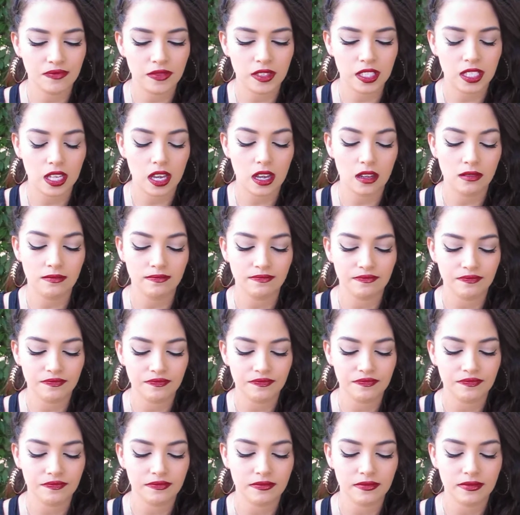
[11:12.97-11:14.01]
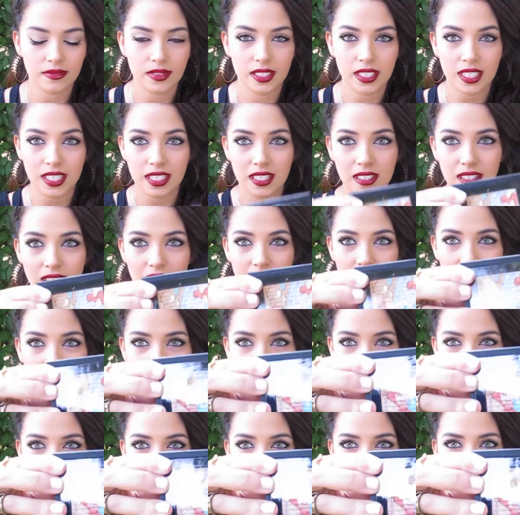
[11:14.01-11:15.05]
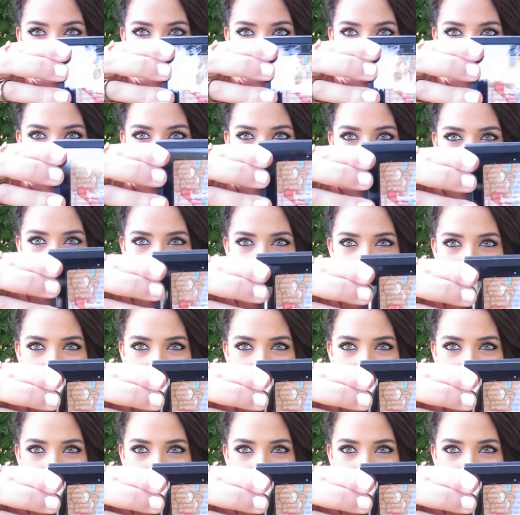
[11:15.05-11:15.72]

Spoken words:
So, this is what it looks like in the package.